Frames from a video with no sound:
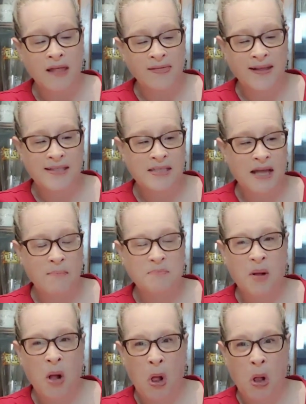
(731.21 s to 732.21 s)
That's that
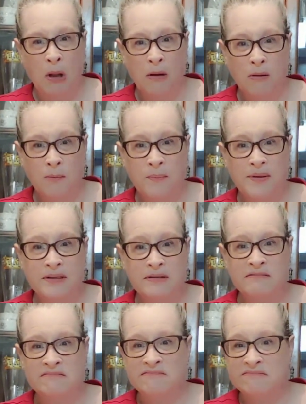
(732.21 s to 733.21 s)
pulp
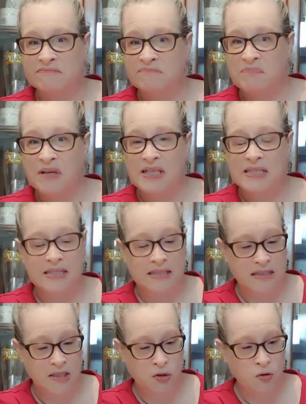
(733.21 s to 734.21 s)
and bits,
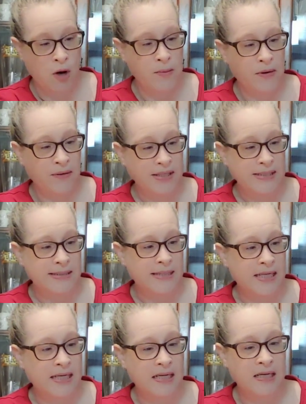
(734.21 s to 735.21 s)
strawberry
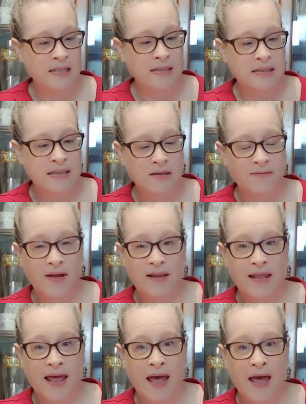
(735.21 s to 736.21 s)
seeds and stuff like
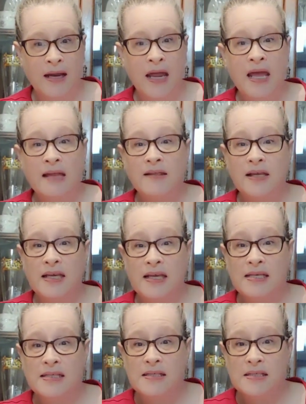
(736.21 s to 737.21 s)
that. The
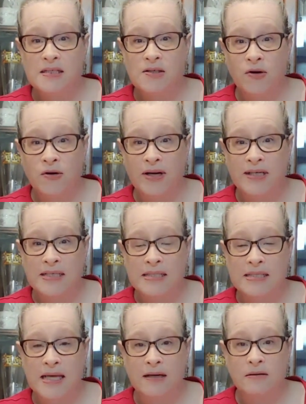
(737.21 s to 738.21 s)
yeast is starting to
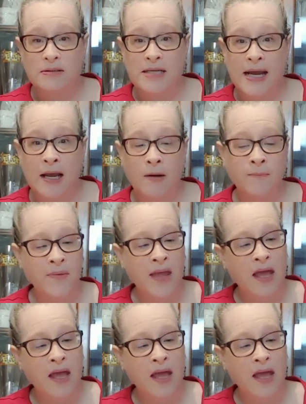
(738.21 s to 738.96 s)
settle down.